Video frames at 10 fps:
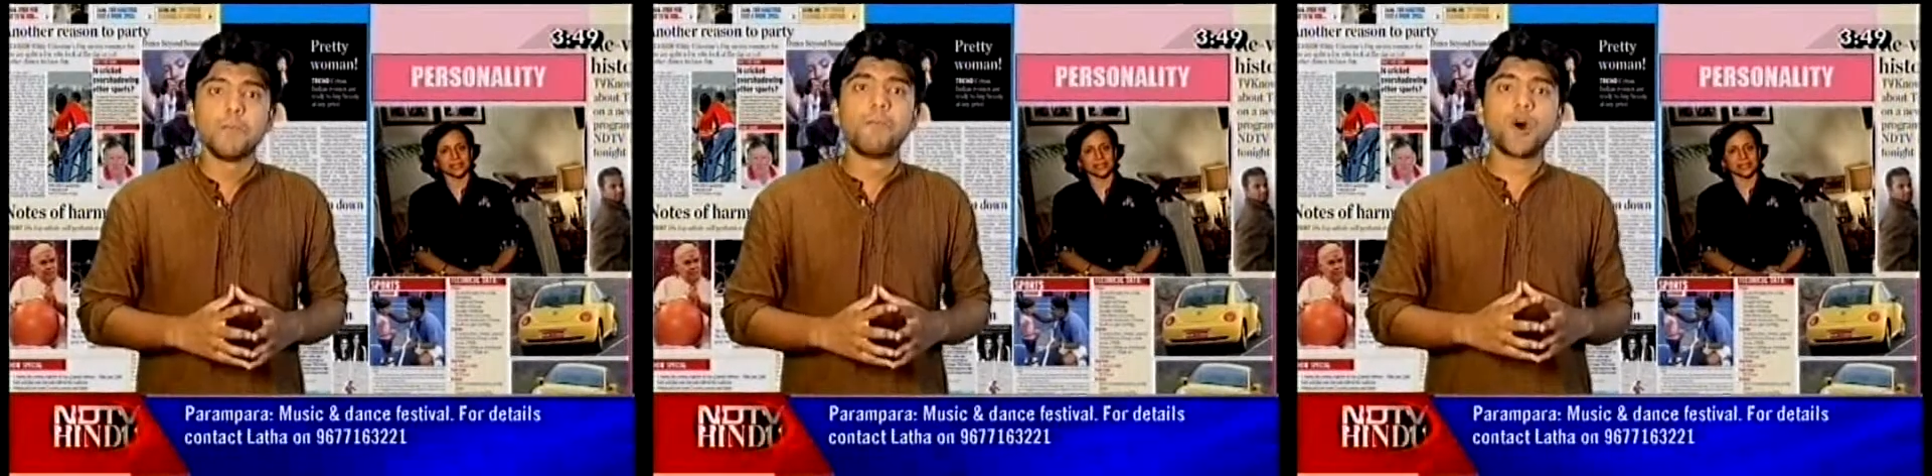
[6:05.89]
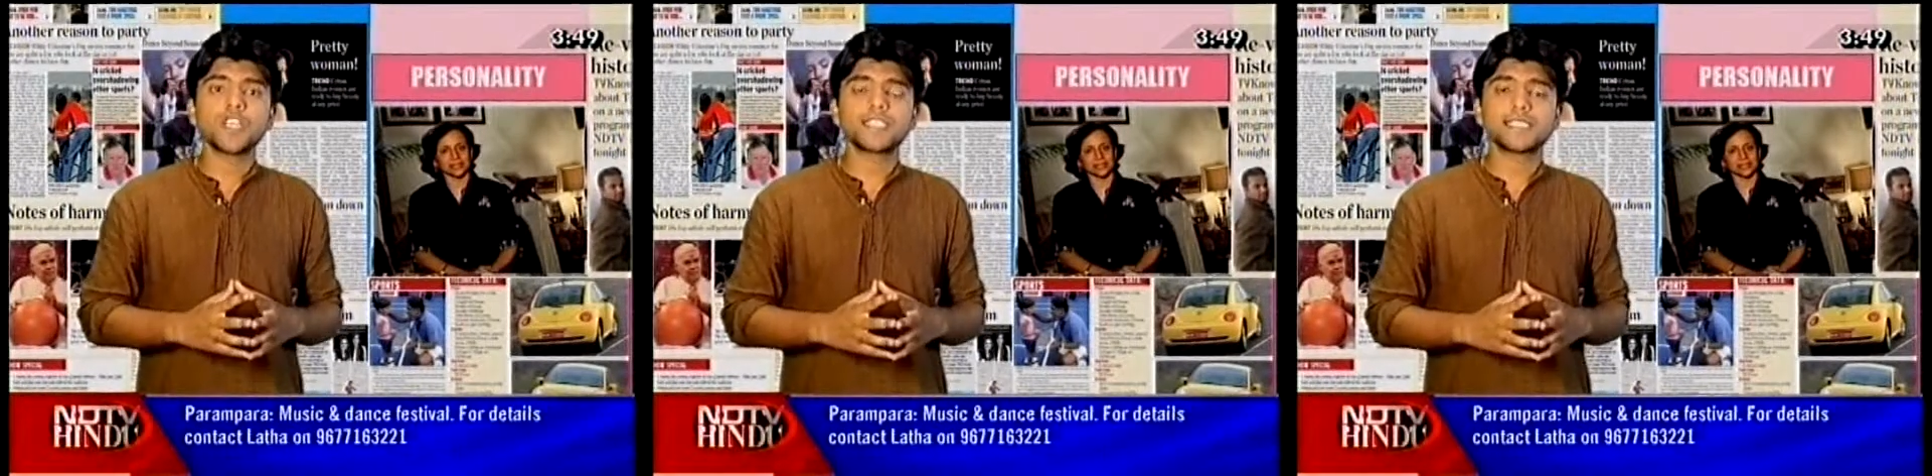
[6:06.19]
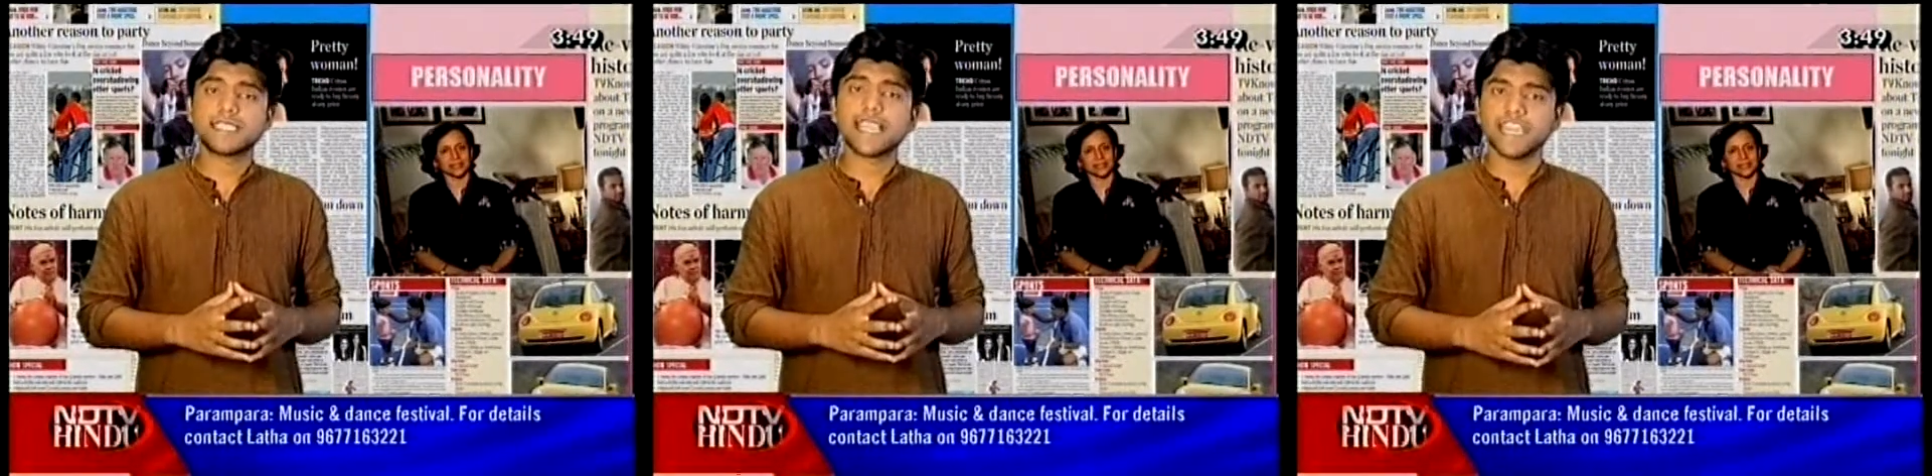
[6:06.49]
Bott's
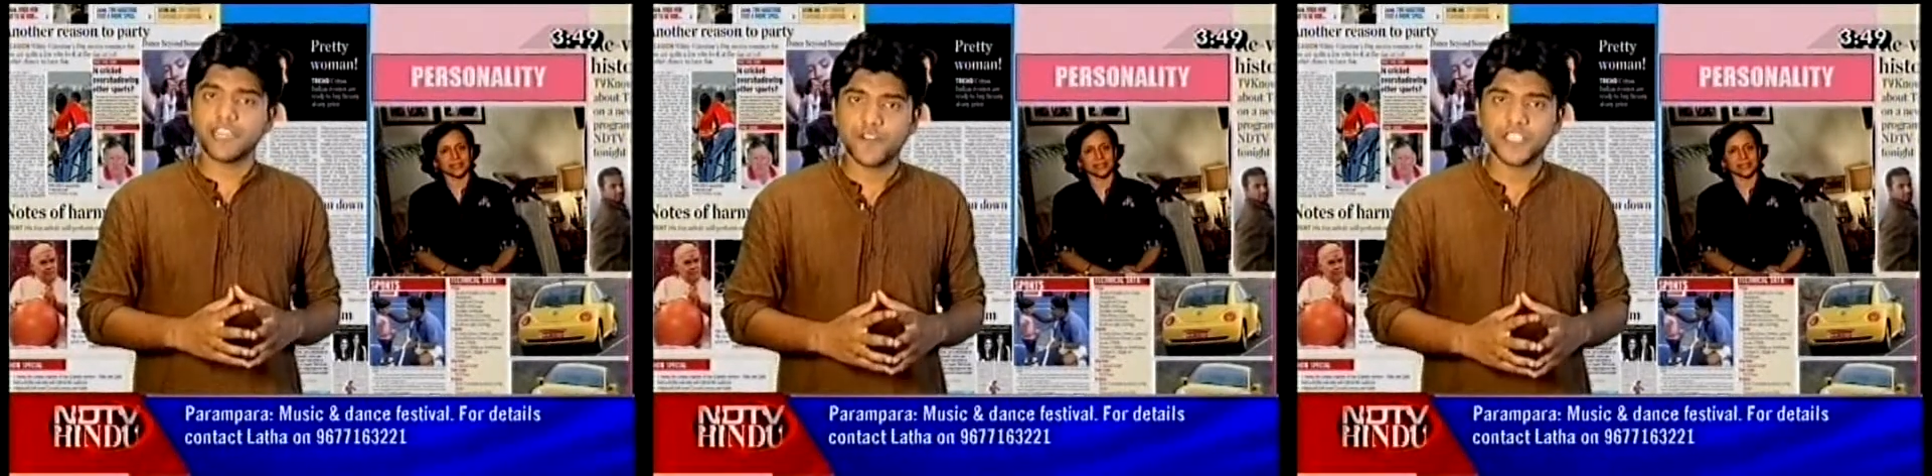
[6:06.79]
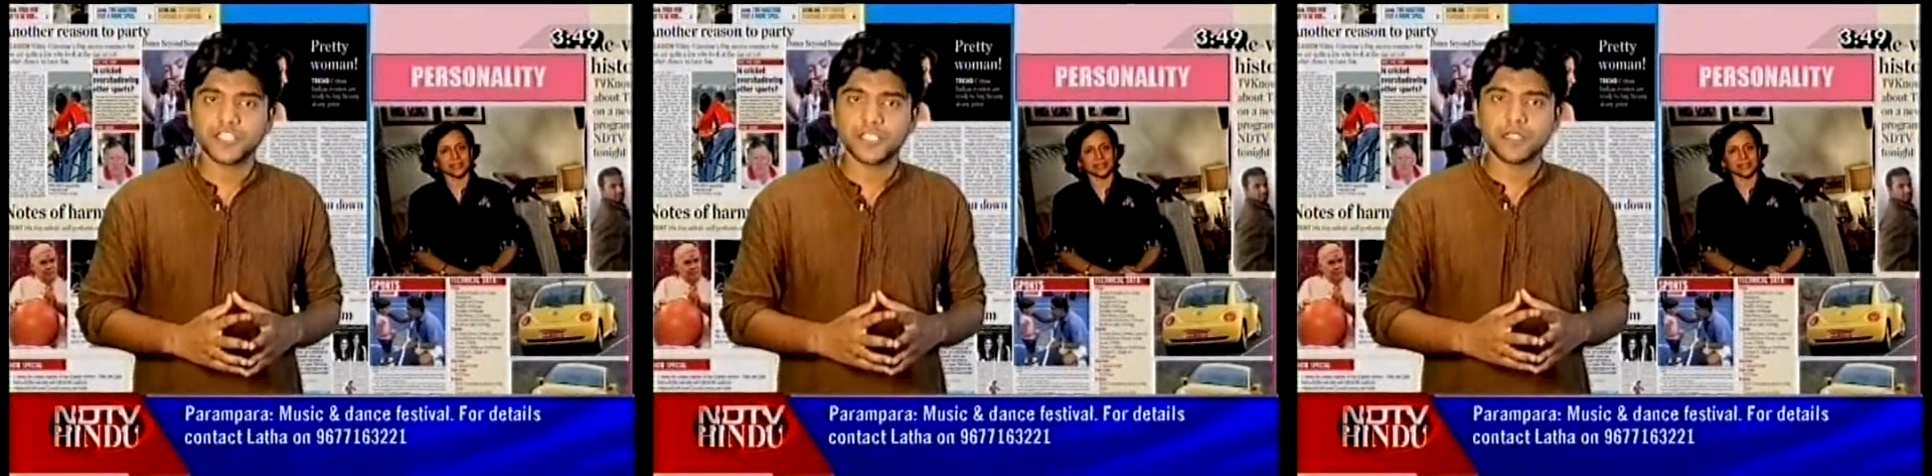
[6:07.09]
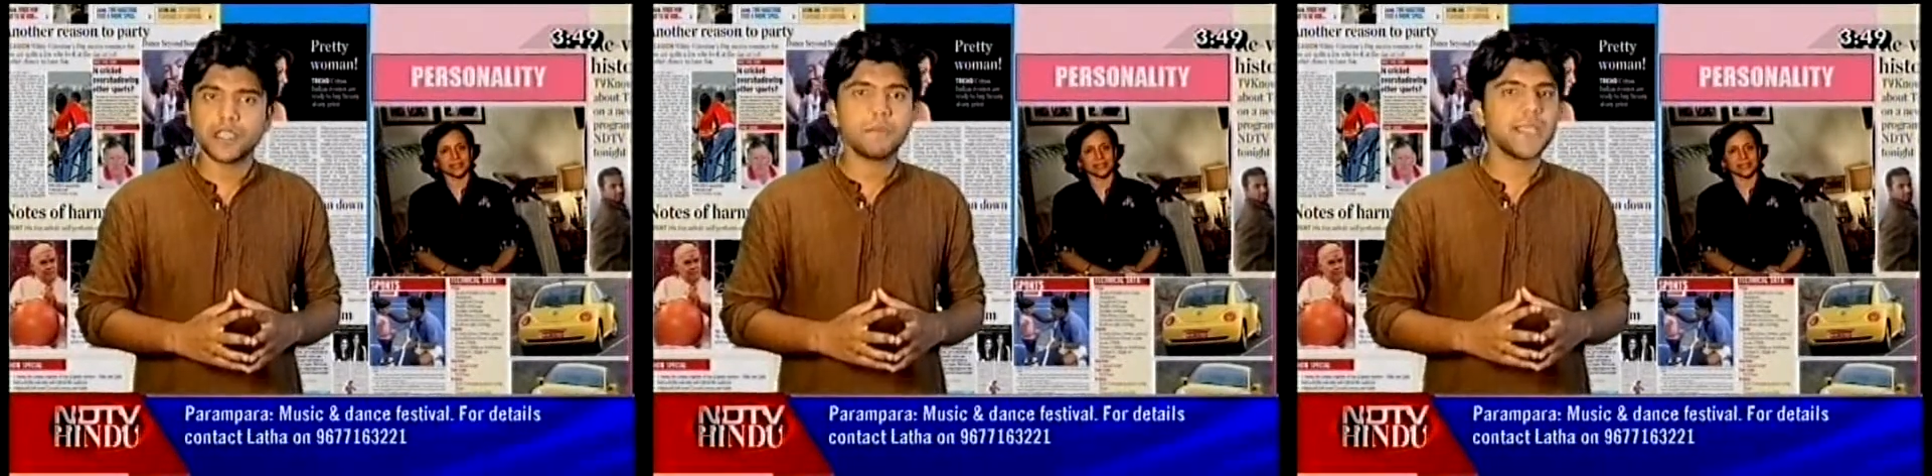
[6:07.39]
second adventure,
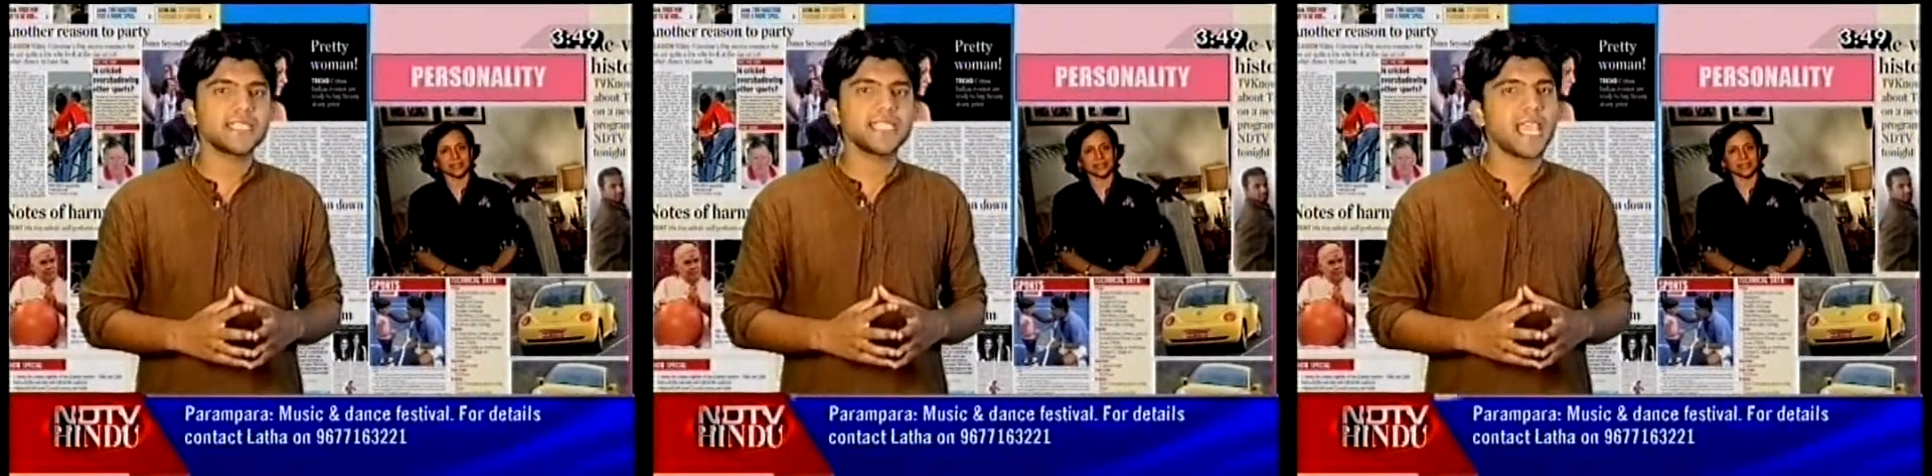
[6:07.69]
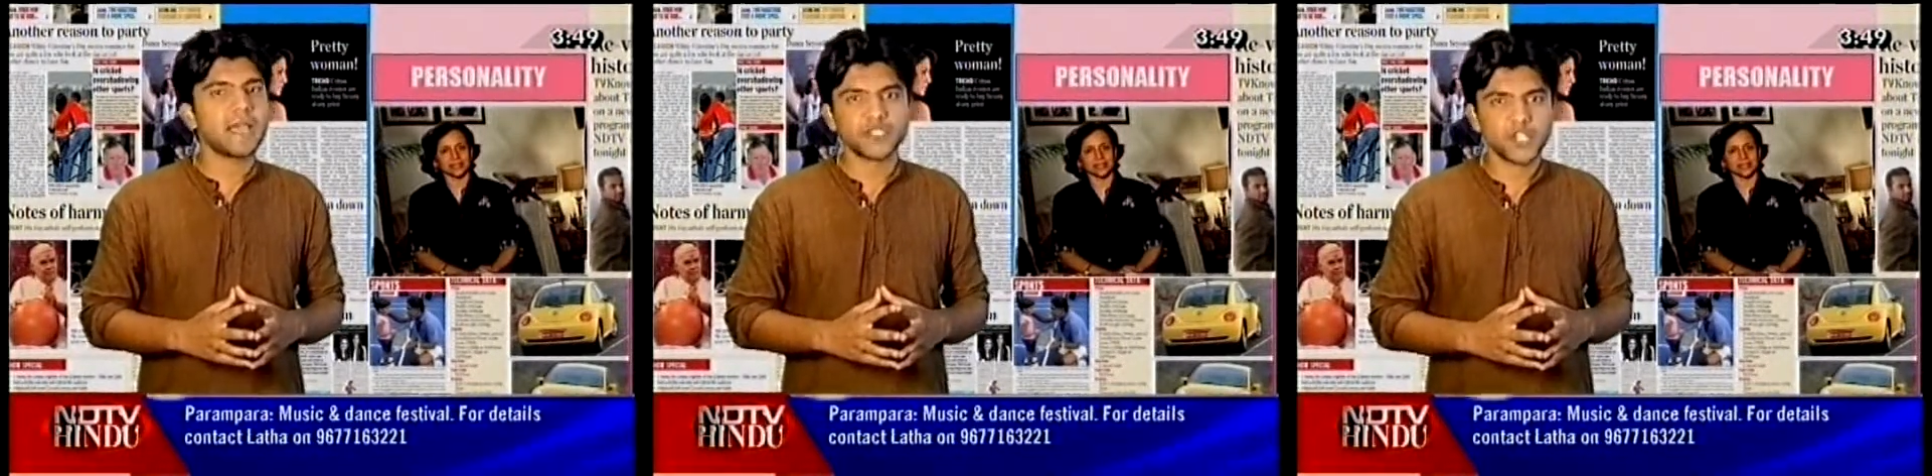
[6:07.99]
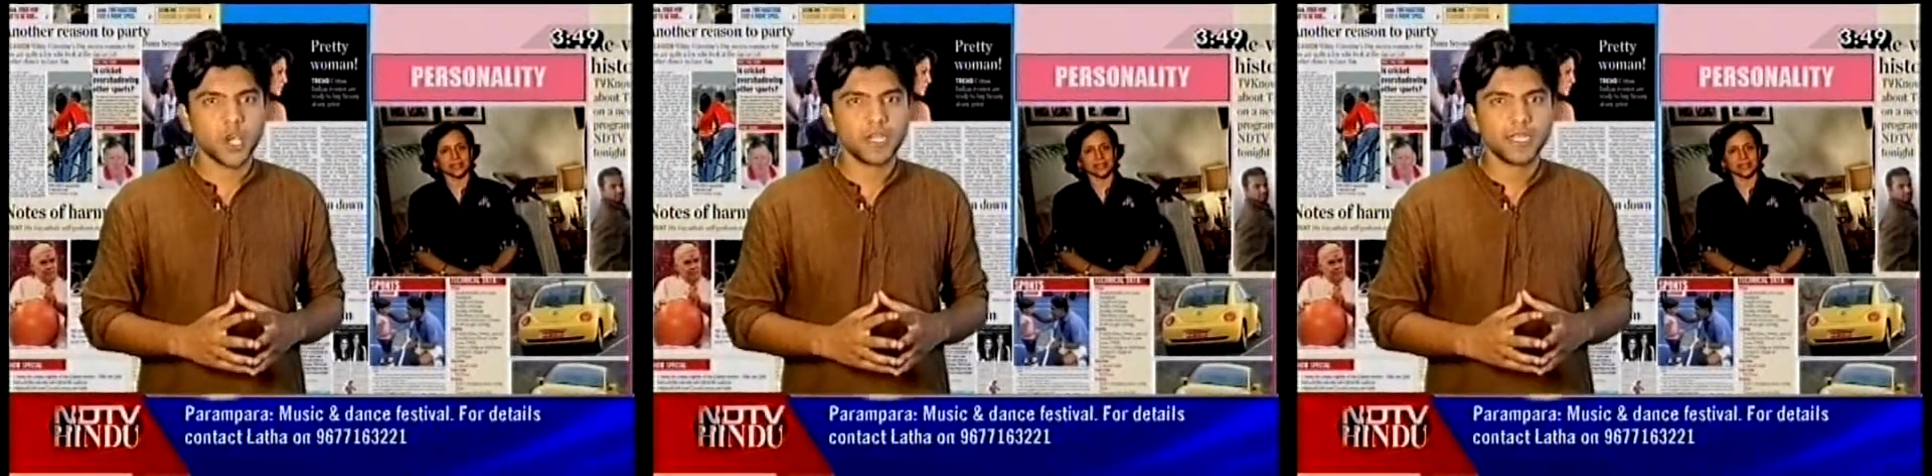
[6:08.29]
The Amazing
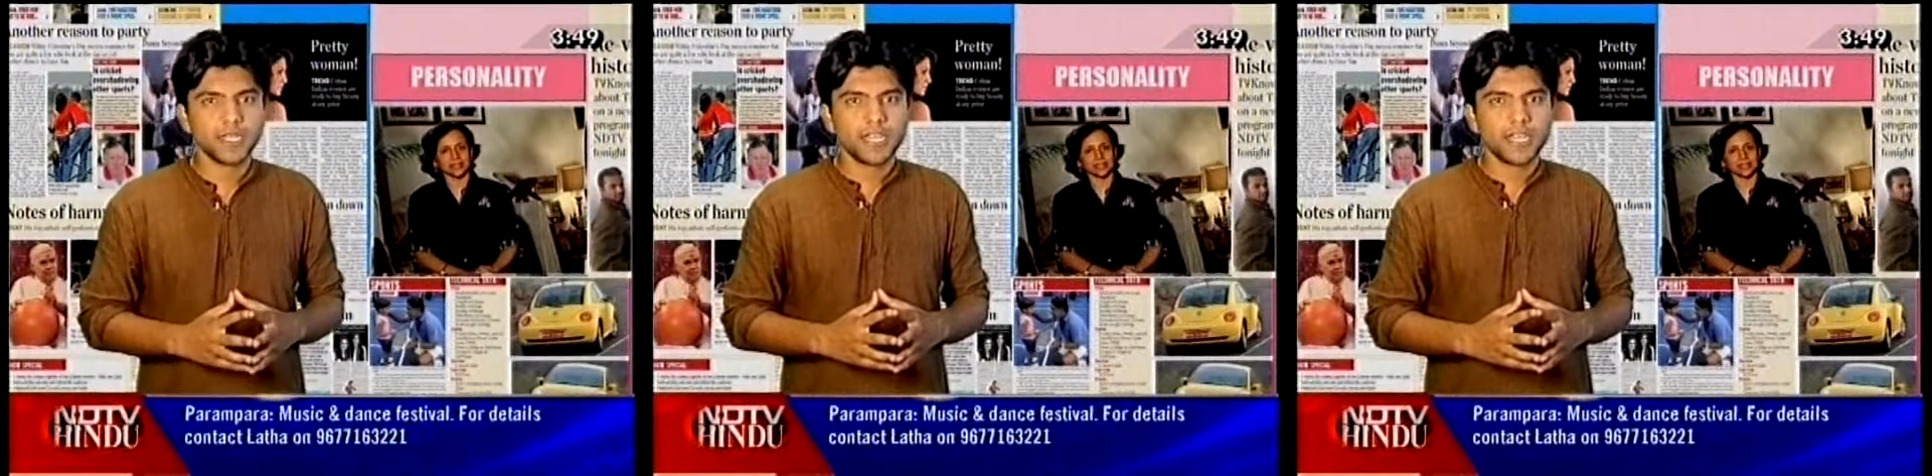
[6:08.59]
Amazon,